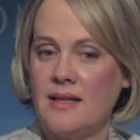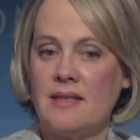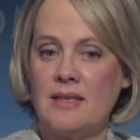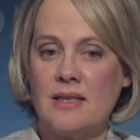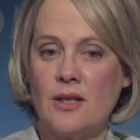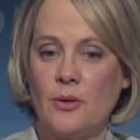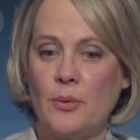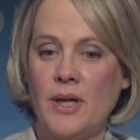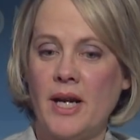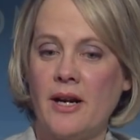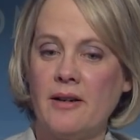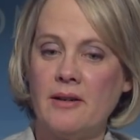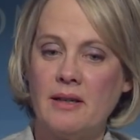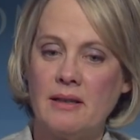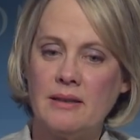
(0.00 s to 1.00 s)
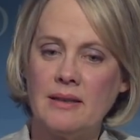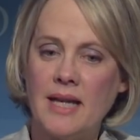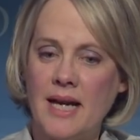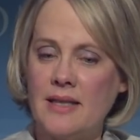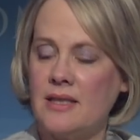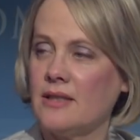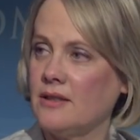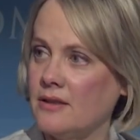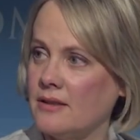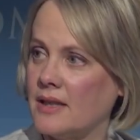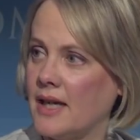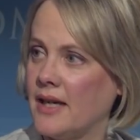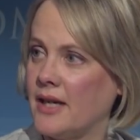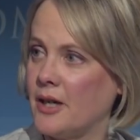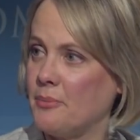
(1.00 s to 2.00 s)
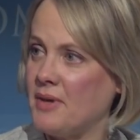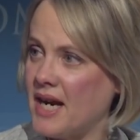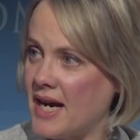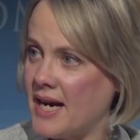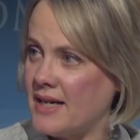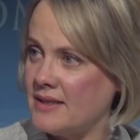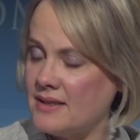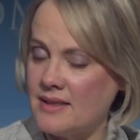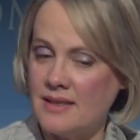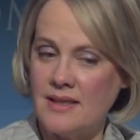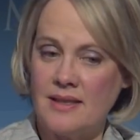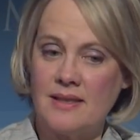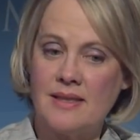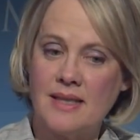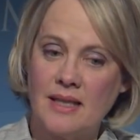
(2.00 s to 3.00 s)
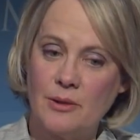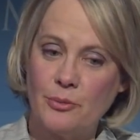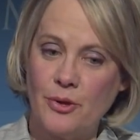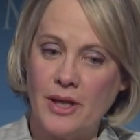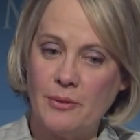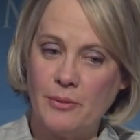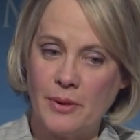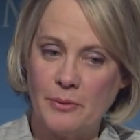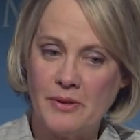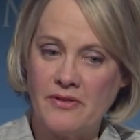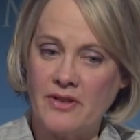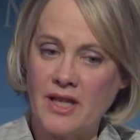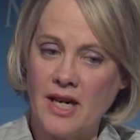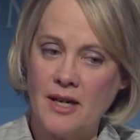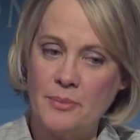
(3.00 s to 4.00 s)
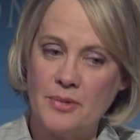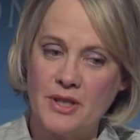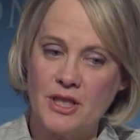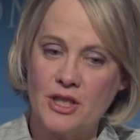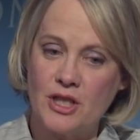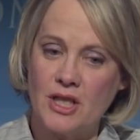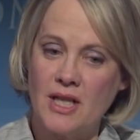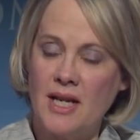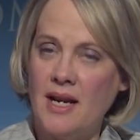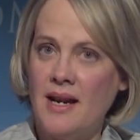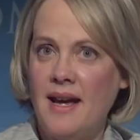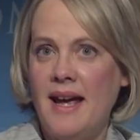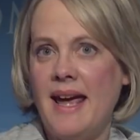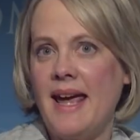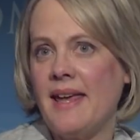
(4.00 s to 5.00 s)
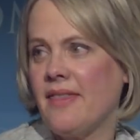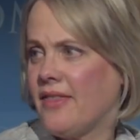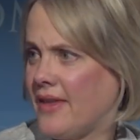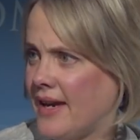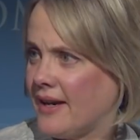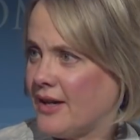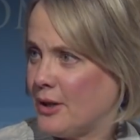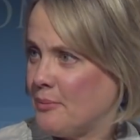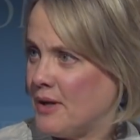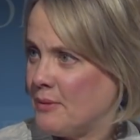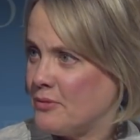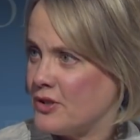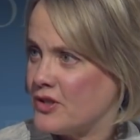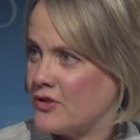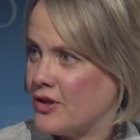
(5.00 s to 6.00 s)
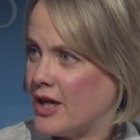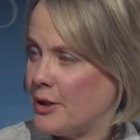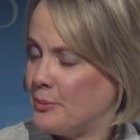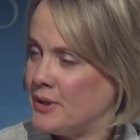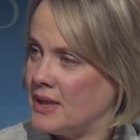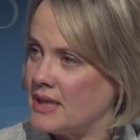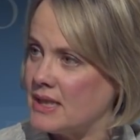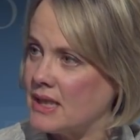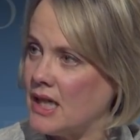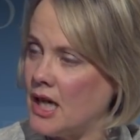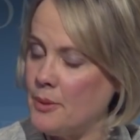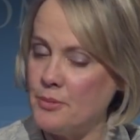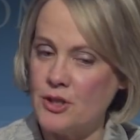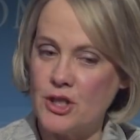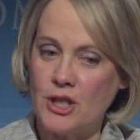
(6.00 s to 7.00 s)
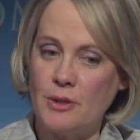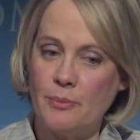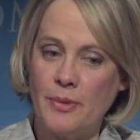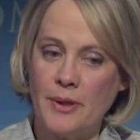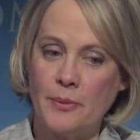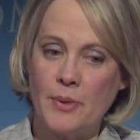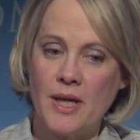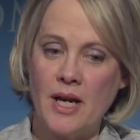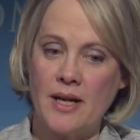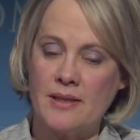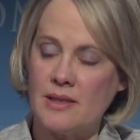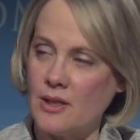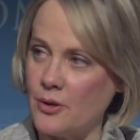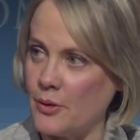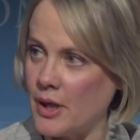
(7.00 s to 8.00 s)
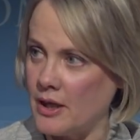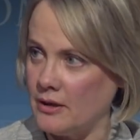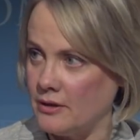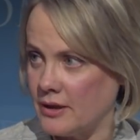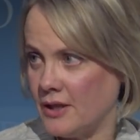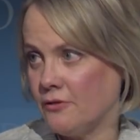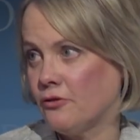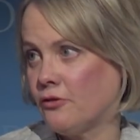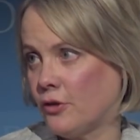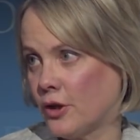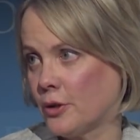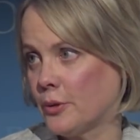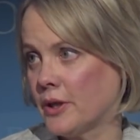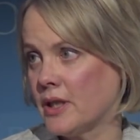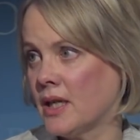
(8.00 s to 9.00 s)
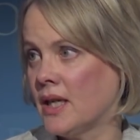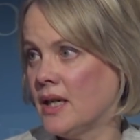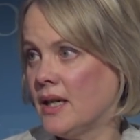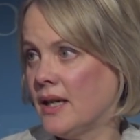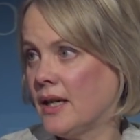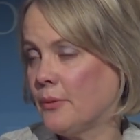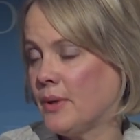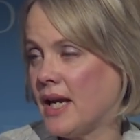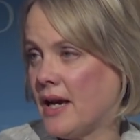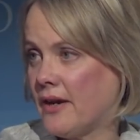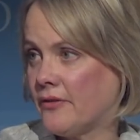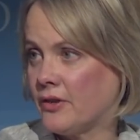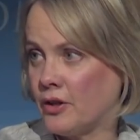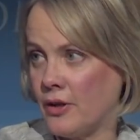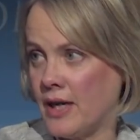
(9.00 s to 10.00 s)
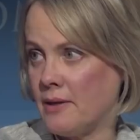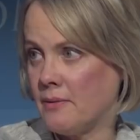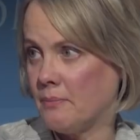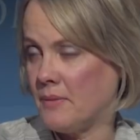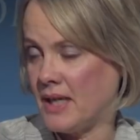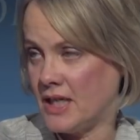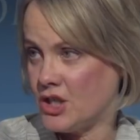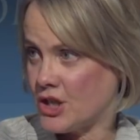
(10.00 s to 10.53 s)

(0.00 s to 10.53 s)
so we are glad to look at our past and celebrate what we've accomplished and thank our members for helping us accomplish it, but we also are looking forward, and we have a great many